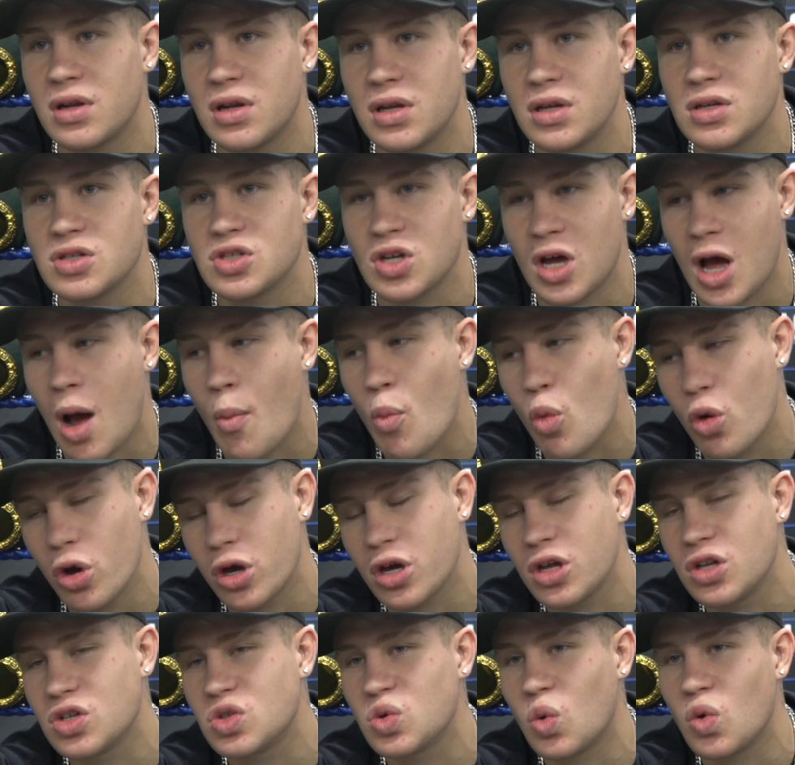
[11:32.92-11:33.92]
So I'm
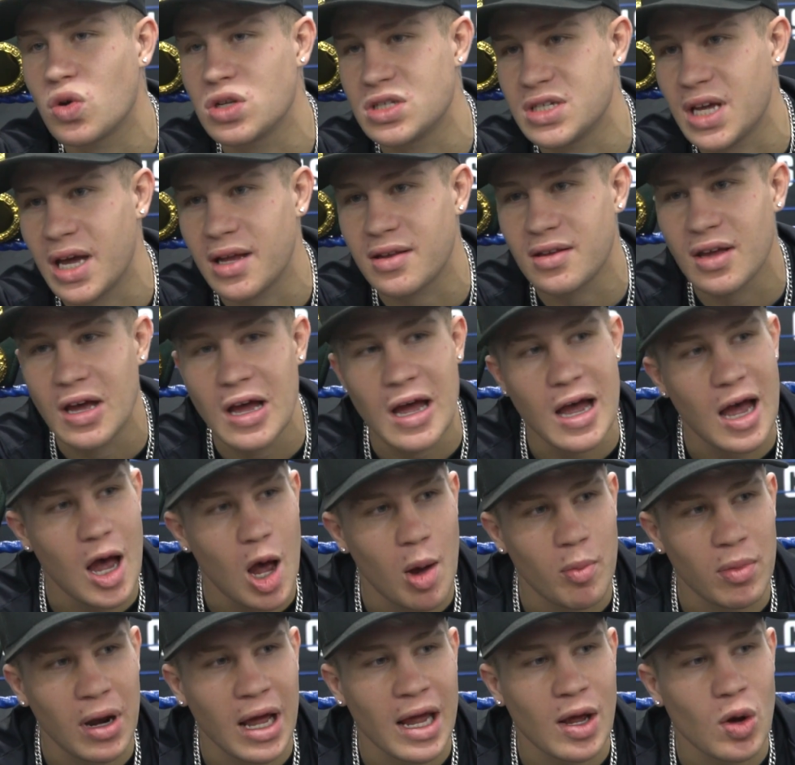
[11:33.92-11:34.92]
working towards that.
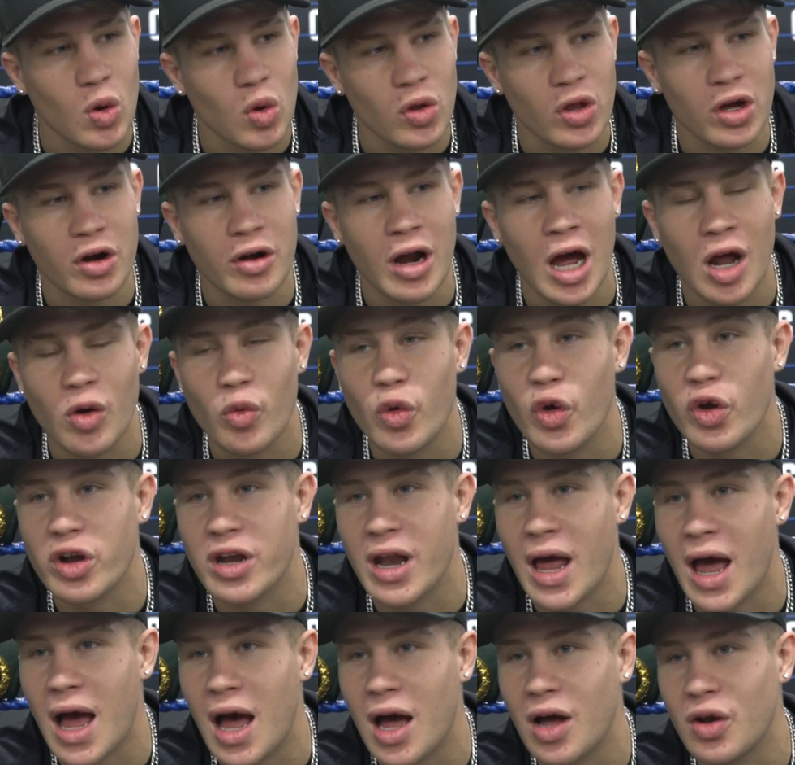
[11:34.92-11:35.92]
I'm laying all the groundwork
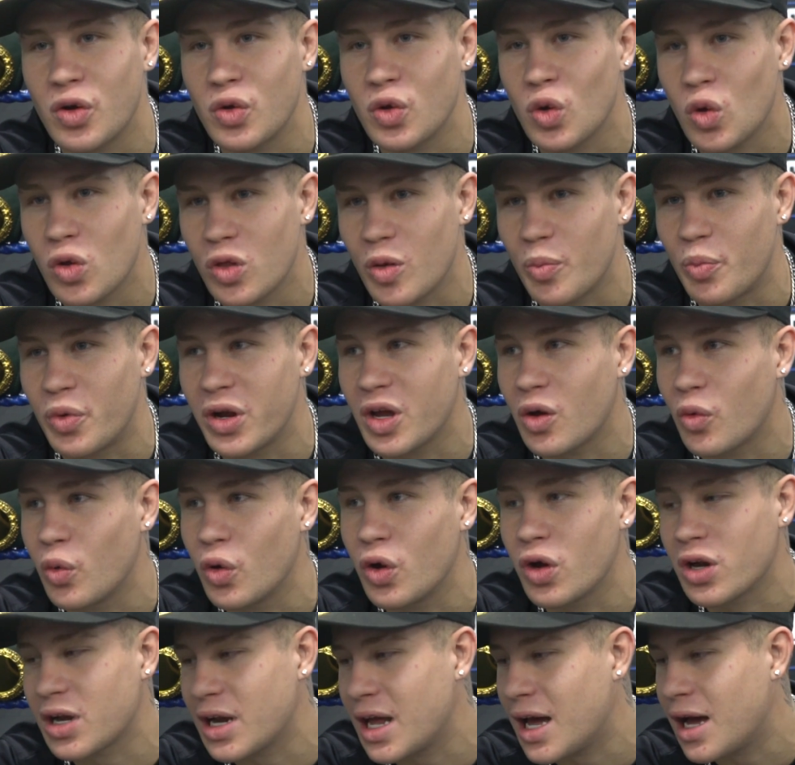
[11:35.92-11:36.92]
now, doing all the
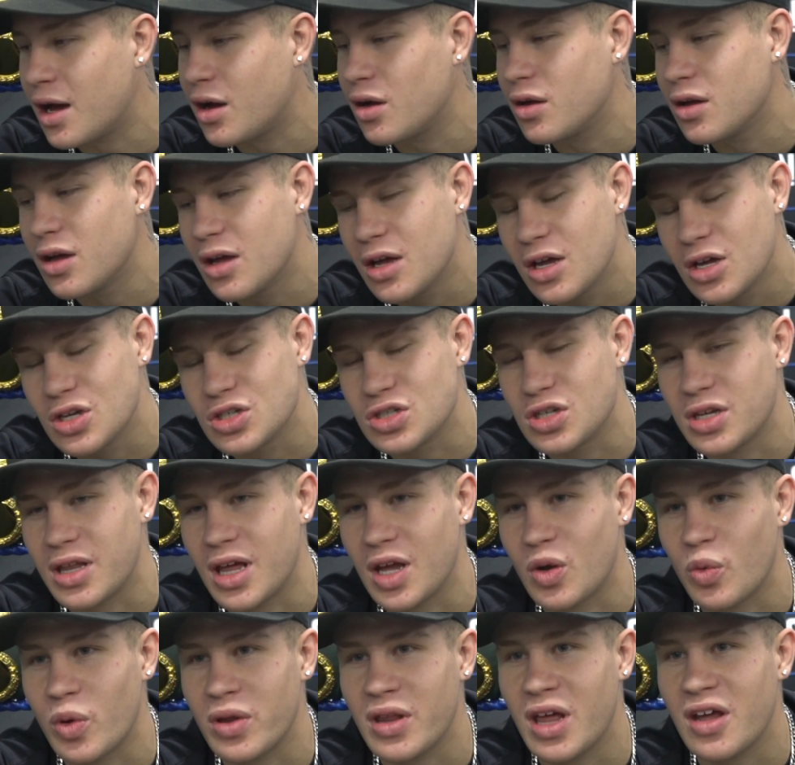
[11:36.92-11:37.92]
brickwork now, so
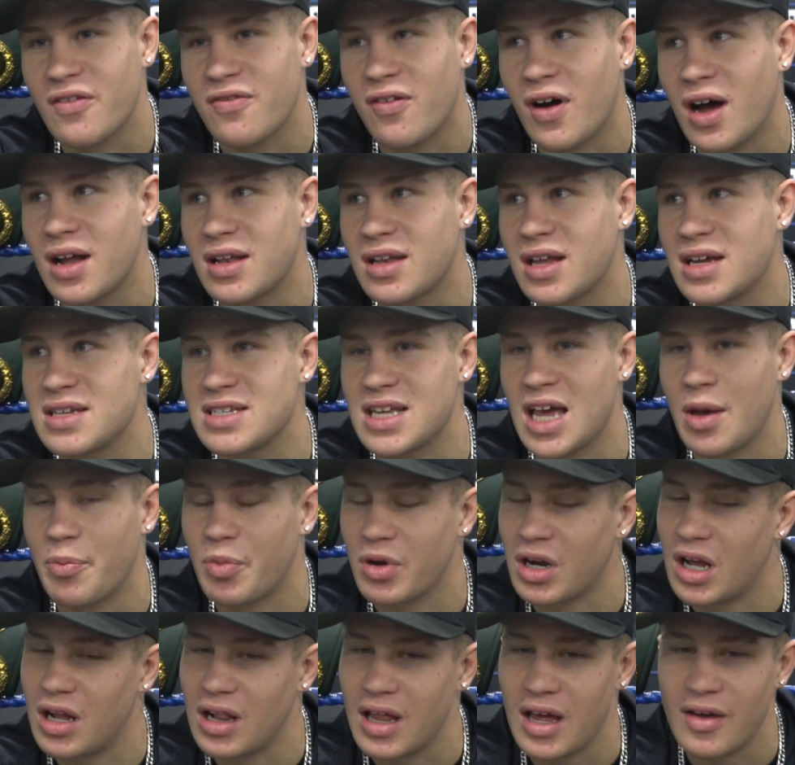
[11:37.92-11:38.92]
that when that fight does
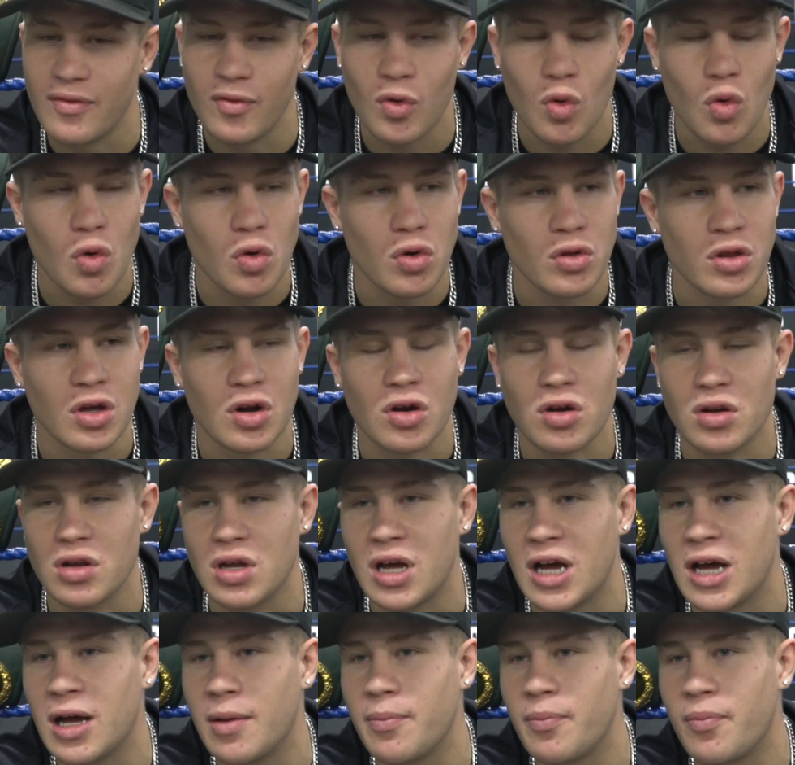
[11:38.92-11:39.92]
happen, I'll have all the
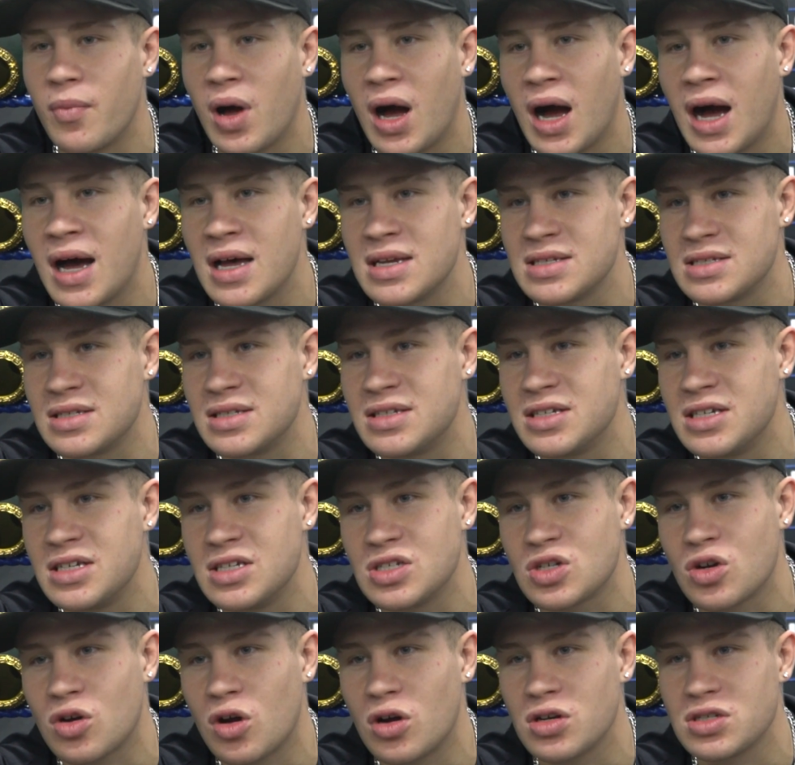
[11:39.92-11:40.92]
I's and
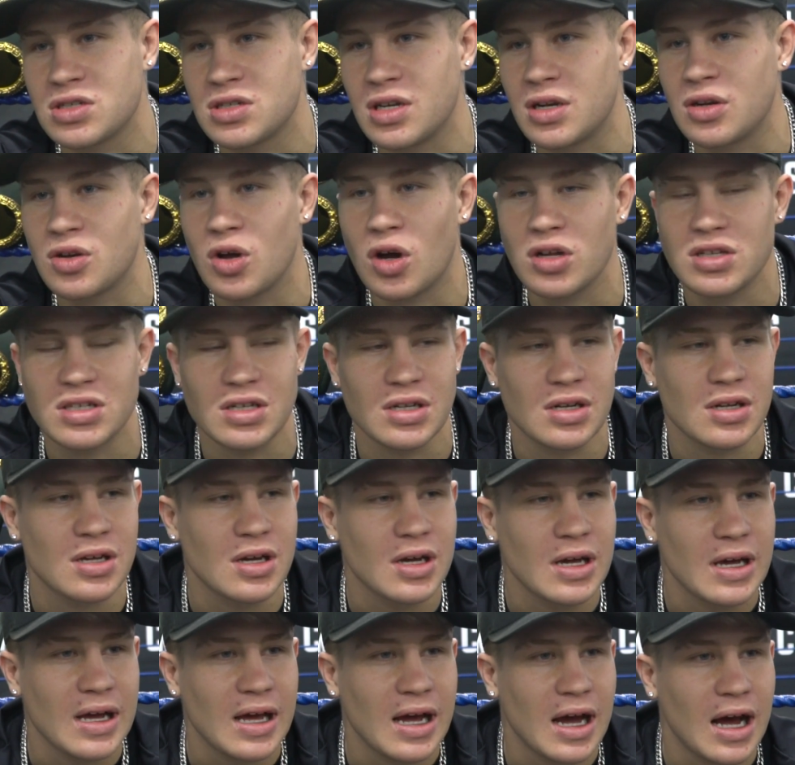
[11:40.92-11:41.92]
T's crossed and dotted.
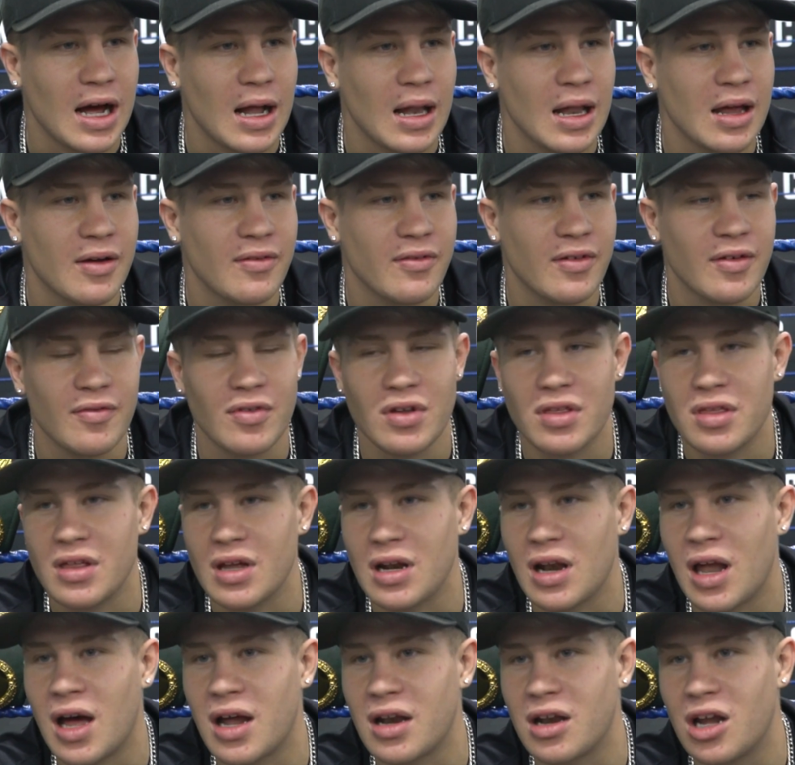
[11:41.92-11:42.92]
I'll have
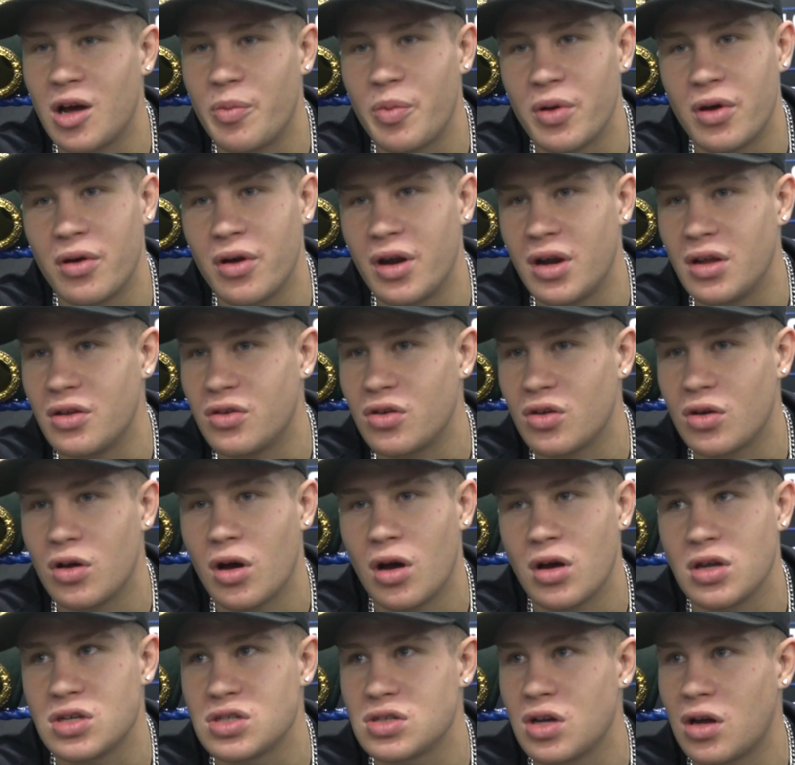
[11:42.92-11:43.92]
everything lined up and ready to
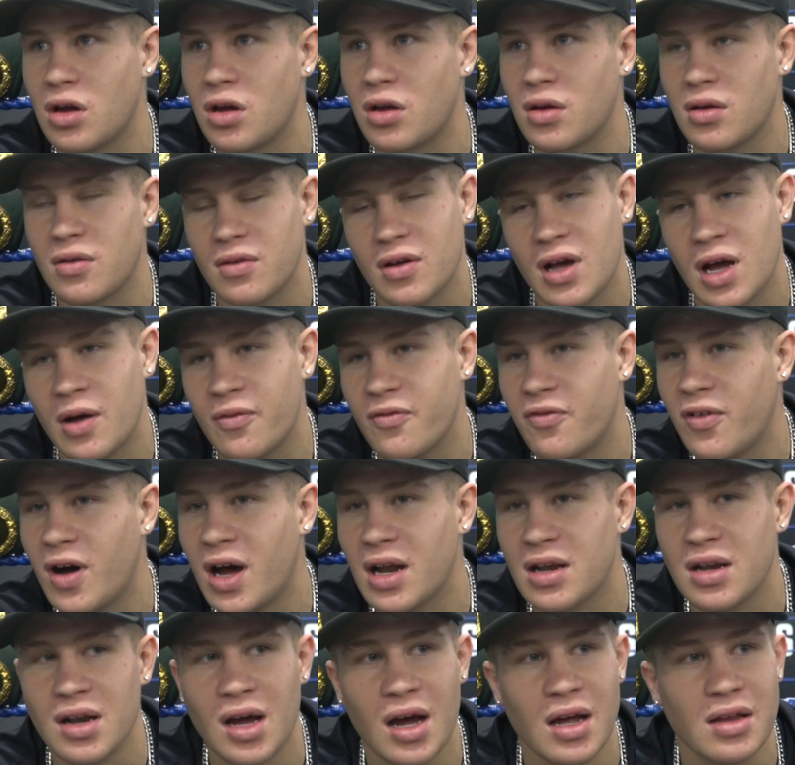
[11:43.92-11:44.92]
go. So come
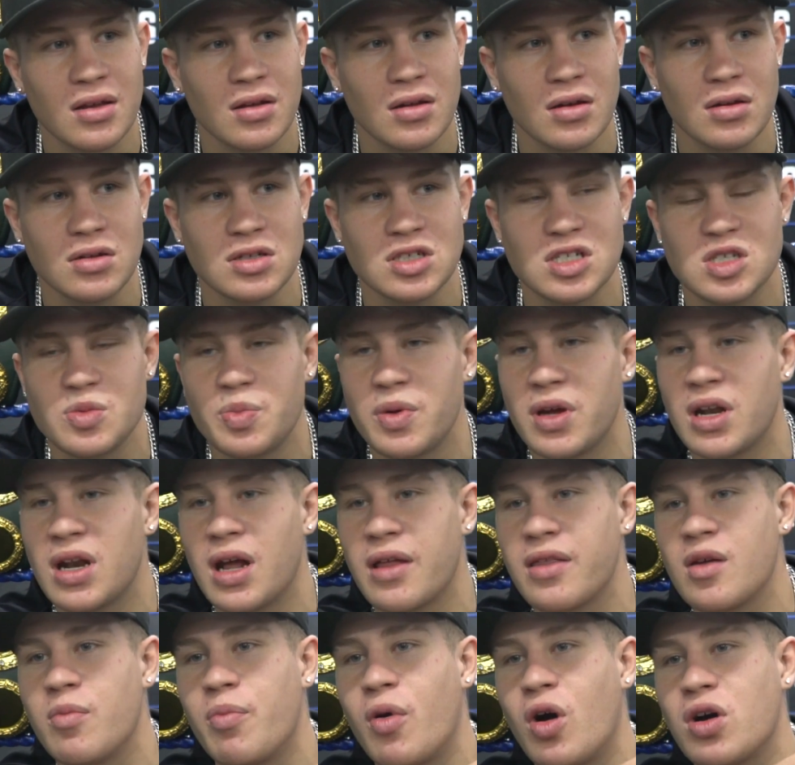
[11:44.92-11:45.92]
fight night, it'll just be
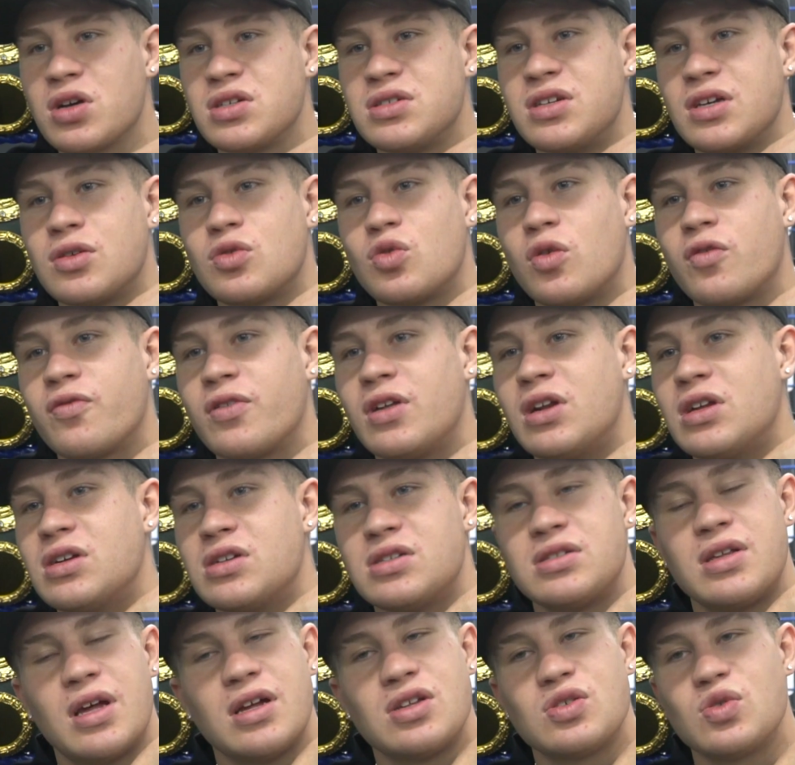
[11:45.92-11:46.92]
another box ticked off the
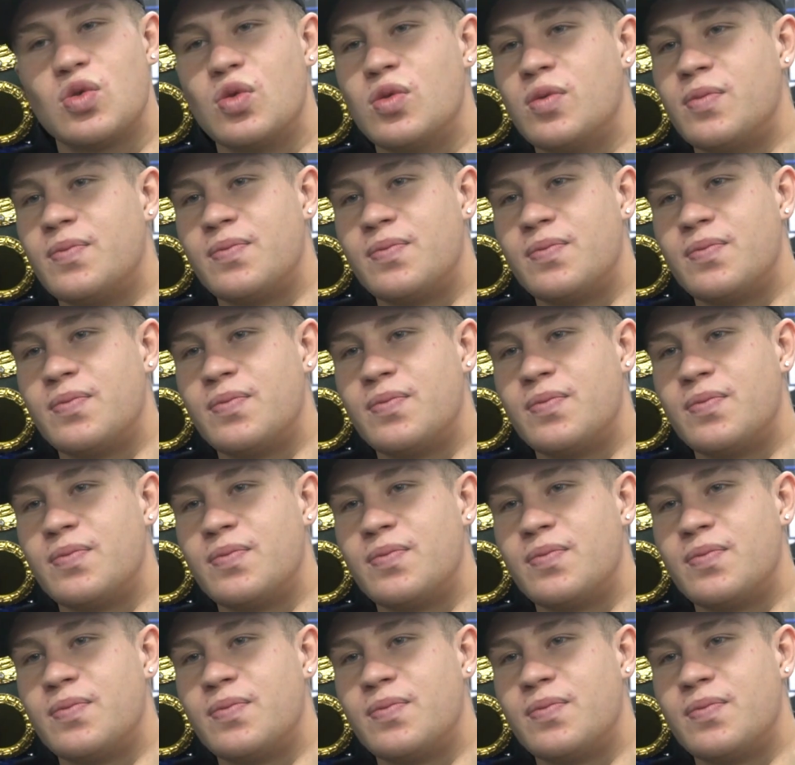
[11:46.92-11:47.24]
list. That's all.